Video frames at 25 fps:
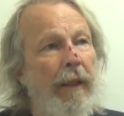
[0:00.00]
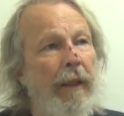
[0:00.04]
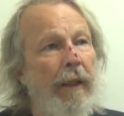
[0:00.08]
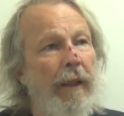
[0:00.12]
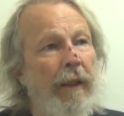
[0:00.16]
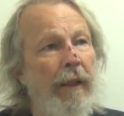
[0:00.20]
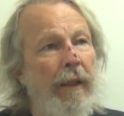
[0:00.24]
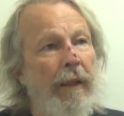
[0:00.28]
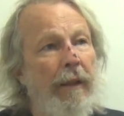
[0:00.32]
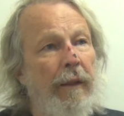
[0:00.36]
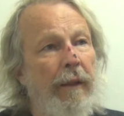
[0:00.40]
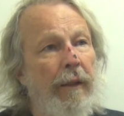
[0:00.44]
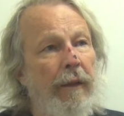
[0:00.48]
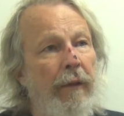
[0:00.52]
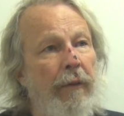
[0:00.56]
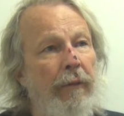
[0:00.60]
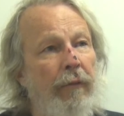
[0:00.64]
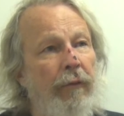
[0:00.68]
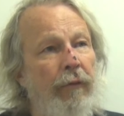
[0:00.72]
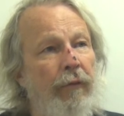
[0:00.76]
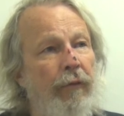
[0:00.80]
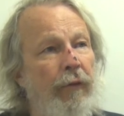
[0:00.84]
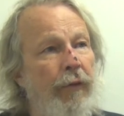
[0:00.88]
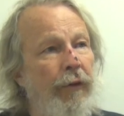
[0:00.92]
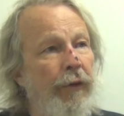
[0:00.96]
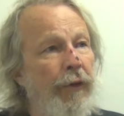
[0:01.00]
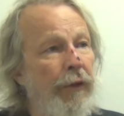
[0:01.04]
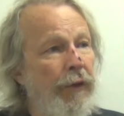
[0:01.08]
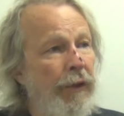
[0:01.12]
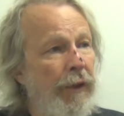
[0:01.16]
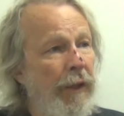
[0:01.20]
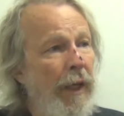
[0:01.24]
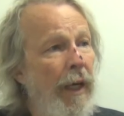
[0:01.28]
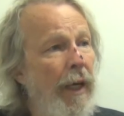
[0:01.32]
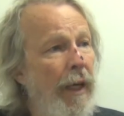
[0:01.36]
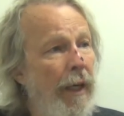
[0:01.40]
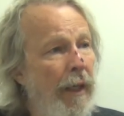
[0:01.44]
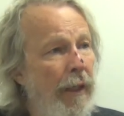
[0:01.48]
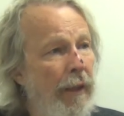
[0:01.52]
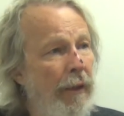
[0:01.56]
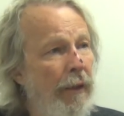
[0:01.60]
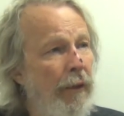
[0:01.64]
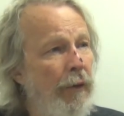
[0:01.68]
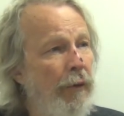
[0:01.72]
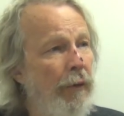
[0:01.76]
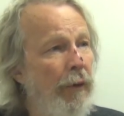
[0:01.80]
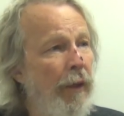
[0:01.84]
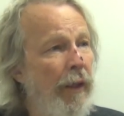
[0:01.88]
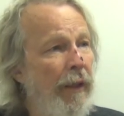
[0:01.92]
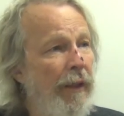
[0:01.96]
uh, for this guy
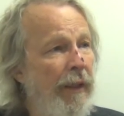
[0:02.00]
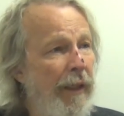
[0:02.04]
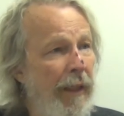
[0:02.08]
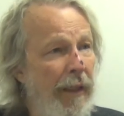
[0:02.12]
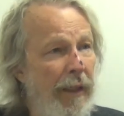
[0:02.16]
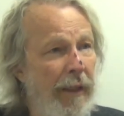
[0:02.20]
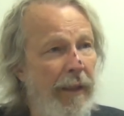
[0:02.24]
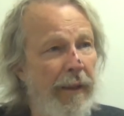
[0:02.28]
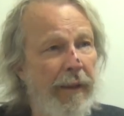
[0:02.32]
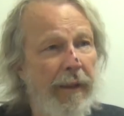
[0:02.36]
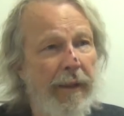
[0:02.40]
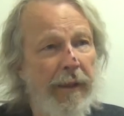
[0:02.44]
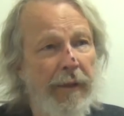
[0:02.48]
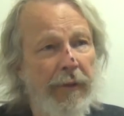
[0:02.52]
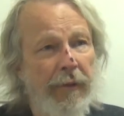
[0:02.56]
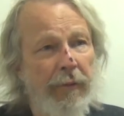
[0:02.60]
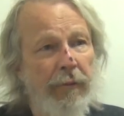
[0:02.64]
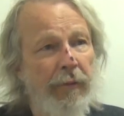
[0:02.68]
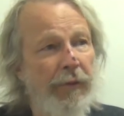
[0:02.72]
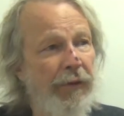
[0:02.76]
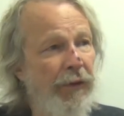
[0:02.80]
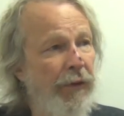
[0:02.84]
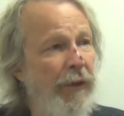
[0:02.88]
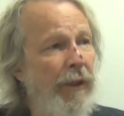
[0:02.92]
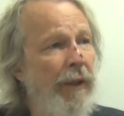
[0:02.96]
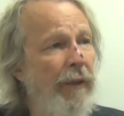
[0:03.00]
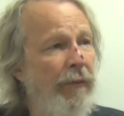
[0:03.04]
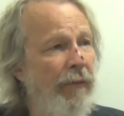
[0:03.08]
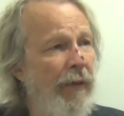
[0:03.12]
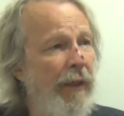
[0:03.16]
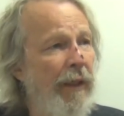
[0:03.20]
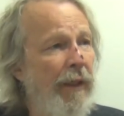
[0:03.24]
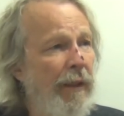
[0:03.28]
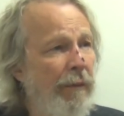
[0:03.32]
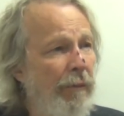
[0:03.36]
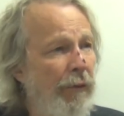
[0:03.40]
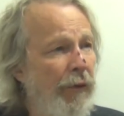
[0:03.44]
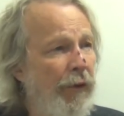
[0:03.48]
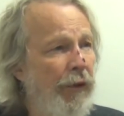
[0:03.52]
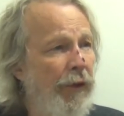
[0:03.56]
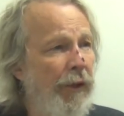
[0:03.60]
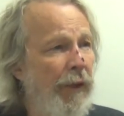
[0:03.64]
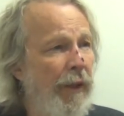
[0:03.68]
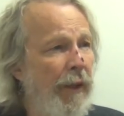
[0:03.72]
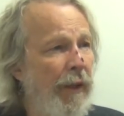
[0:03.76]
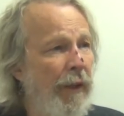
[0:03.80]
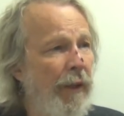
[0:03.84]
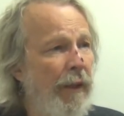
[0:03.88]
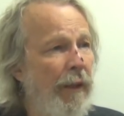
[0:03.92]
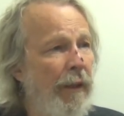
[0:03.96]
who again is a recidivating
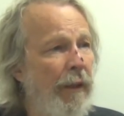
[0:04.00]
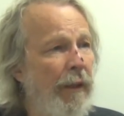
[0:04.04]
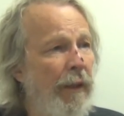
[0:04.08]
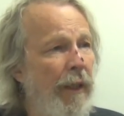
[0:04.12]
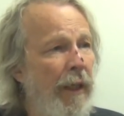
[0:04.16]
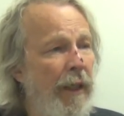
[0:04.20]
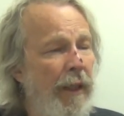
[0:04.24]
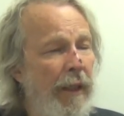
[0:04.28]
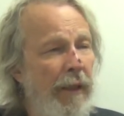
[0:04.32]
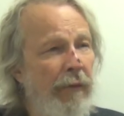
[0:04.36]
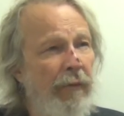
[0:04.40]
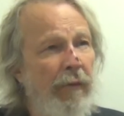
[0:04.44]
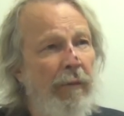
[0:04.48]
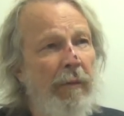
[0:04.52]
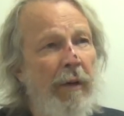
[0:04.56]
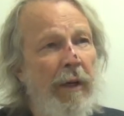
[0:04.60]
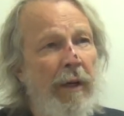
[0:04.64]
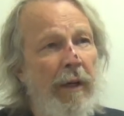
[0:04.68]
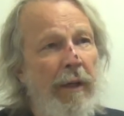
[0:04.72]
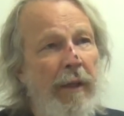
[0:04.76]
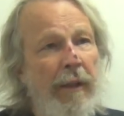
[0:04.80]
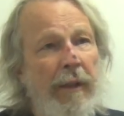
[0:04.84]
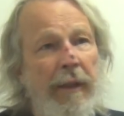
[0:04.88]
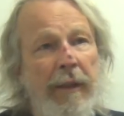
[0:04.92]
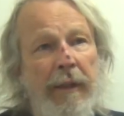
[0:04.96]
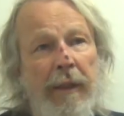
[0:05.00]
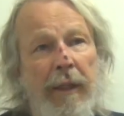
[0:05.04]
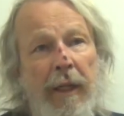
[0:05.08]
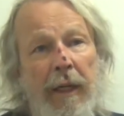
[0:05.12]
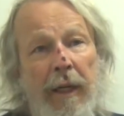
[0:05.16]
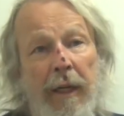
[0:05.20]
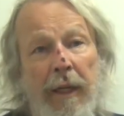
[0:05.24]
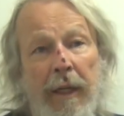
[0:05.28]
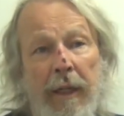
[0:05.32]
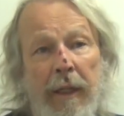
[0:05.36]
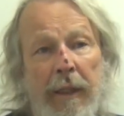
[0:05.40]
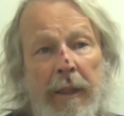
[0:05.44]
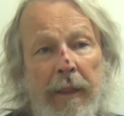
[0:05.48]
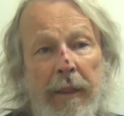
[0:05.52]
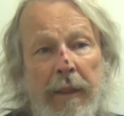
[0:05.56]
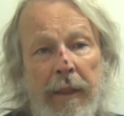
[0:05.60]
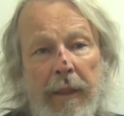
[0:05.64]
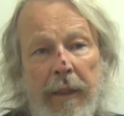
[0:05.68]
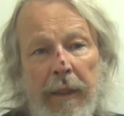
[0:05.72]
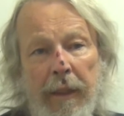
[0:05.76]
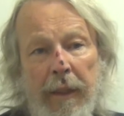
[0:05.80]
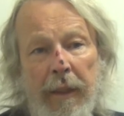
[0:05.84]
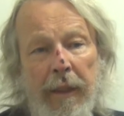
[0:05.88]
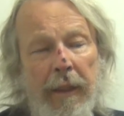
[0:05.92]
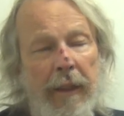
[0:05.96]
machine, Native American guy,
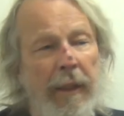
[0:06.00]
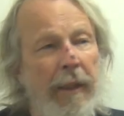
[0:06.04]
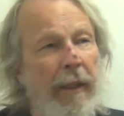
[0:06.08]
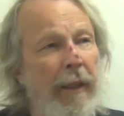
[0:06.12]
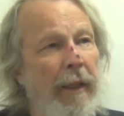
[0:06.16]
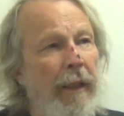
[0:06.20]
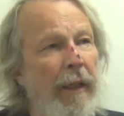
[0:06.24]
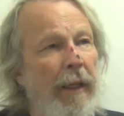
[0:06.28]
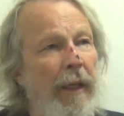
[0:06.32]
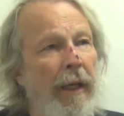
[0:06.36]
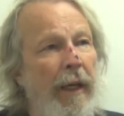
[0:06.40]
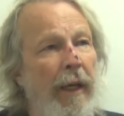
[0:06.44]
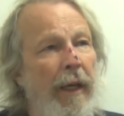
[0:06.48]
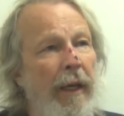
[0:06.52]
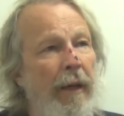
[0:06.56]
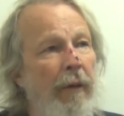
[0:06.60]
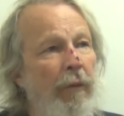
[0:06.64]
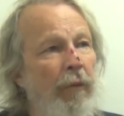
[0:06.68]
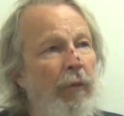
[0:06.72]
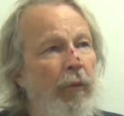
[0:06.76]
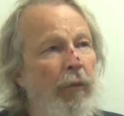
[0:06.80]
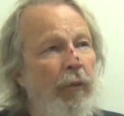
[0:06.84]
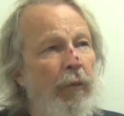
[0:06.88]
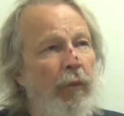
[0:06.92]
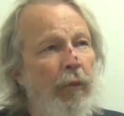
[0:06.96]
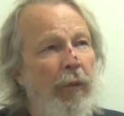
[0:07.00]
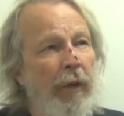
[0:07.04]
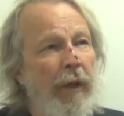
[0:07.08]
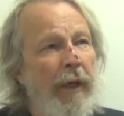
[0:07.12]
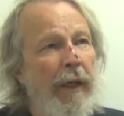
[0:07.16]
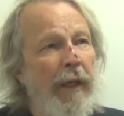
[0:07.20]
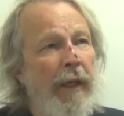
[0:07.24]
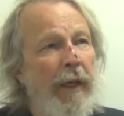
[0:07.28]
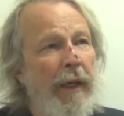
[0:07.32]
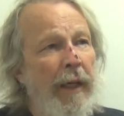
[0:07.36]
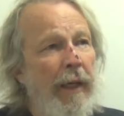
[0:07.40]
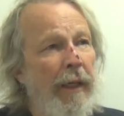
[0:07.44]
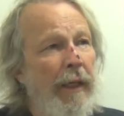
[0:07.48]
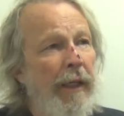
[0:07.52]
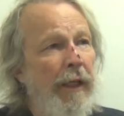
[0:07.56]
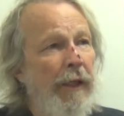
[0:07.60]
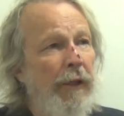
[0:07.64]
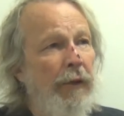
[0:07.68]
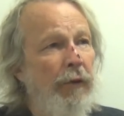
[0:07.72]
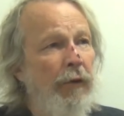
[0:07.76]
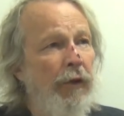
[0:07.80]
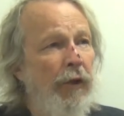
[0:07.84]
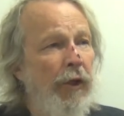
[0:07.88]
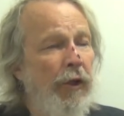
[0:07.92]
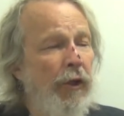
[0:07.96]
and and and
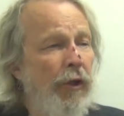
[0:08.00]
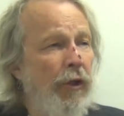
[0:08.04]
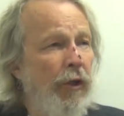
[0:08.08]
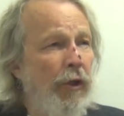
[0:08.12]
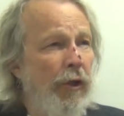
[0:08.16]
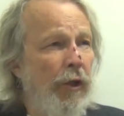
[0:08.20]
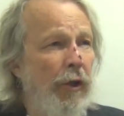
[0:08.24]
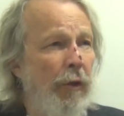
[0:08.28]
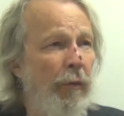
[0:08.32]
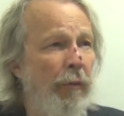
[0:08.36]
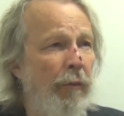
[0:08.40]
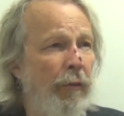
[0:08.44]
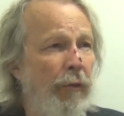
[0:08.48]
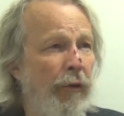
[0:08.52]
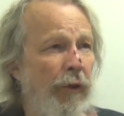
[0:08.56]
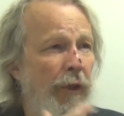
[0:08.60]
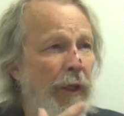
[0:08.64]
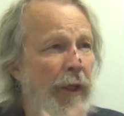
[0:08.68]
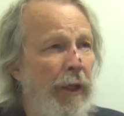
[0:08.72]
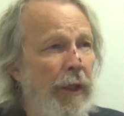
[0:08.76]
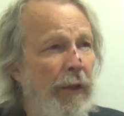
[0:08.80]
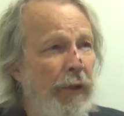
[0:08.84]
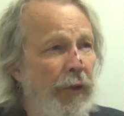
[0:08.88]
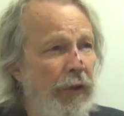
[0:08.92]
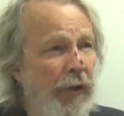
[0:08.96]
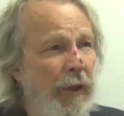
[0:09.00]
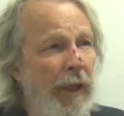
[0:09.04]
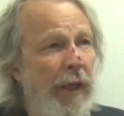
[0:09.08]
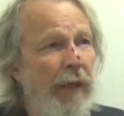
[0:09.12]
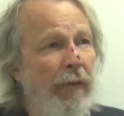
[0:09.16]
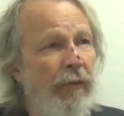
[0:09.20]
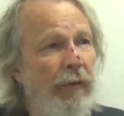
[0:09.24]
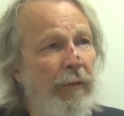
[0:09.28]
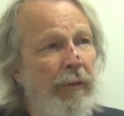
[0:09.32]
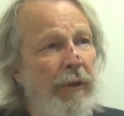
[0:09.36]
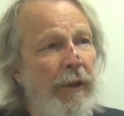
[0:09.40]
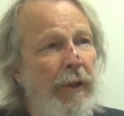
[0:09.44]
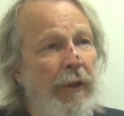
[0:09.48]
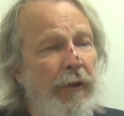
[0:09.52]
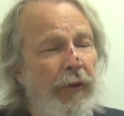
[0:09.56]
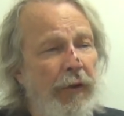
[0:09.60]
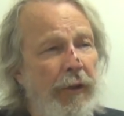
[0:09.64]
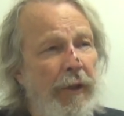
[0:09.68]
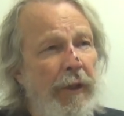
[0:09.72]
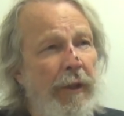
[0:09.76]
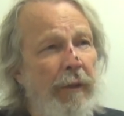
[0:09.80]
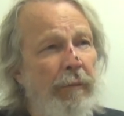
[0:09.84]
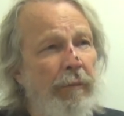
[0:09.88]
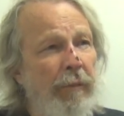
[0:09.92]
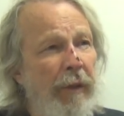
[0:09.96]
he just the this guy from
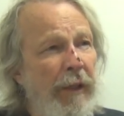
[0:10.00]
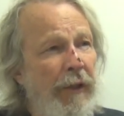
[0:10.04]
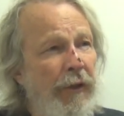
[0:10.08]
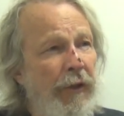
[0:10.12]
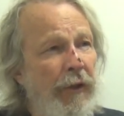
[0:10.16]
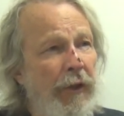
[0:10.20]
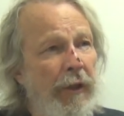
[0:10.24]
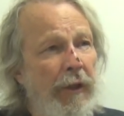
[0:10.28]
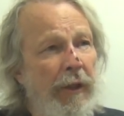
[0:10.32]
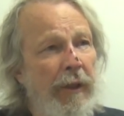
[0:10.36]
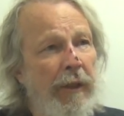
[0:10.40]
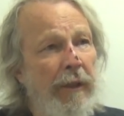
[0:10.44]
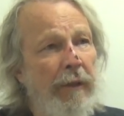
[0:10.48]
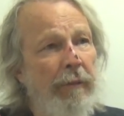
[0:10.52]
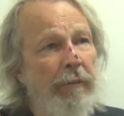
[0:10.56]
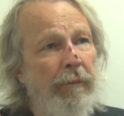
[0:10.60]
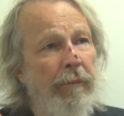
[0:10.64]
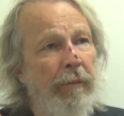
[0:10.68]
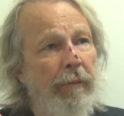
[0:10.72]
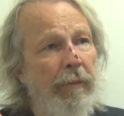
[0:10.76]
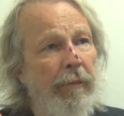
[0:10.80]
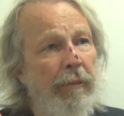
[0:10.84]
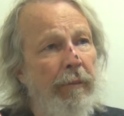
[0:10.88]
DSC basically